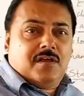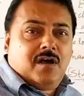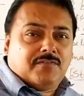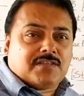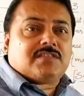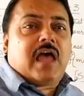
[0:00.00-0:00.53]

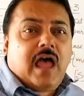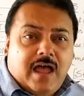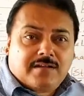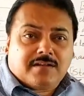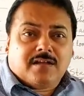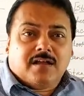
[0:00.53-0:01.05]
of a
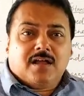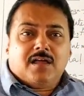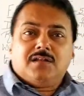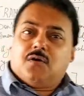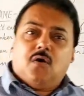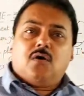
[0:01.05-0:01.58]
sad
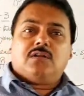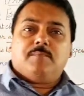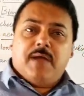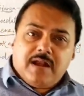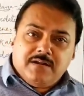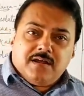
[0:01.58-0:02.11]
girl called
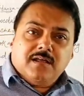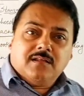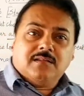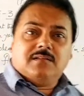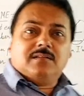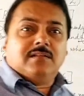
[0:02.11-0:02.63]

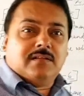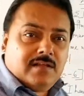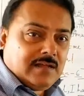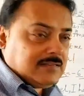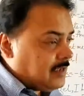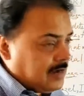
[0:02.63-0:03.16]
Amanda,
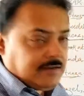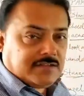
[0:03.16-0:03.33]
as I had